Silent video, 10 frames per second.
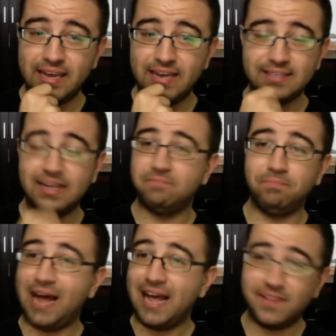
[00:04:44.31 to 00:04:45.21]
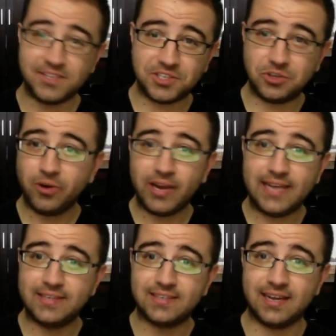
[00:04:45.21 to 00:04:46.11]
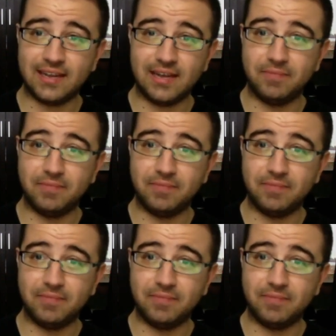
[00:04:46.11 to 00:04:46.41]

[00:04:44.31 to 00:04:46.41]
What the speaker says: He does not buy this story he's telling